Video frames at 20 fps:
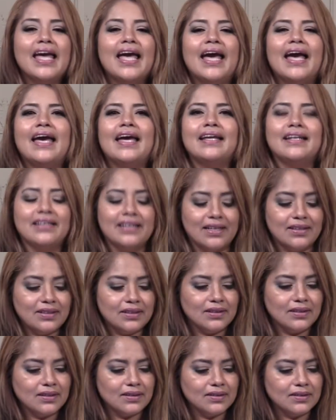And
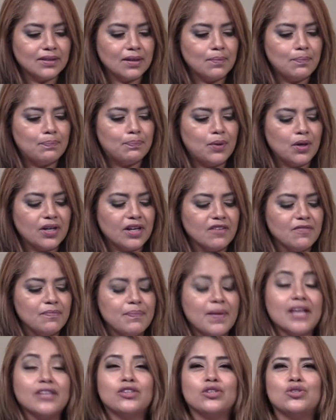the book of
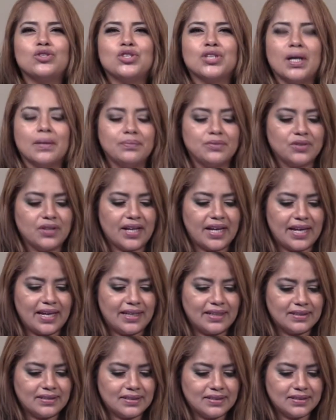Matthew chapter
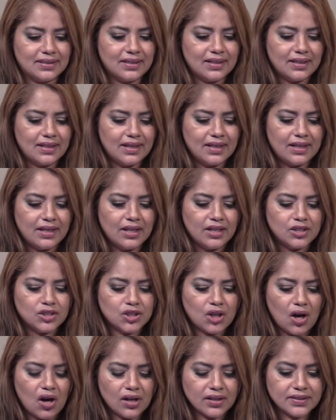8
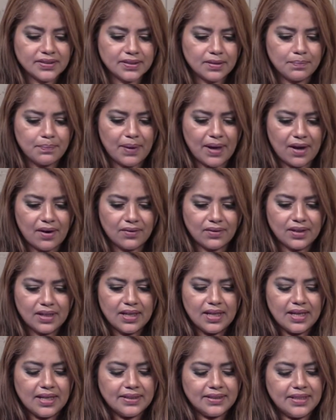talks about
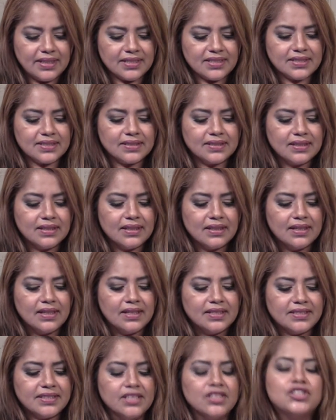this
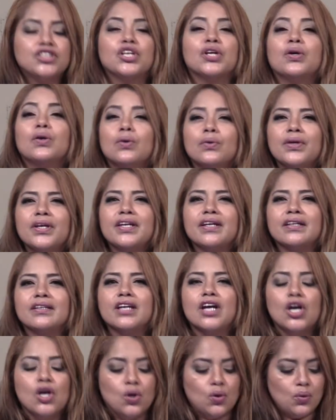centurion
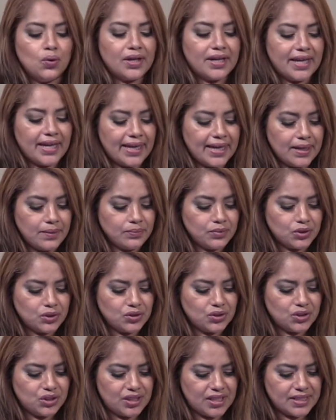who came to
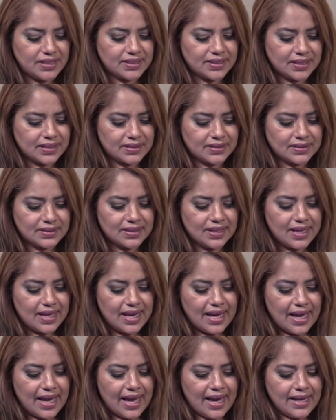Jesus
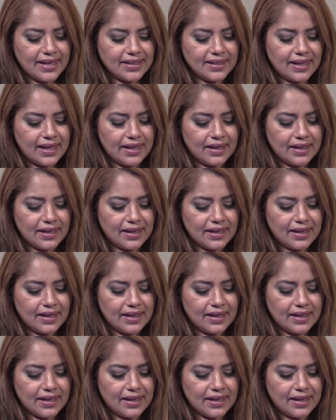and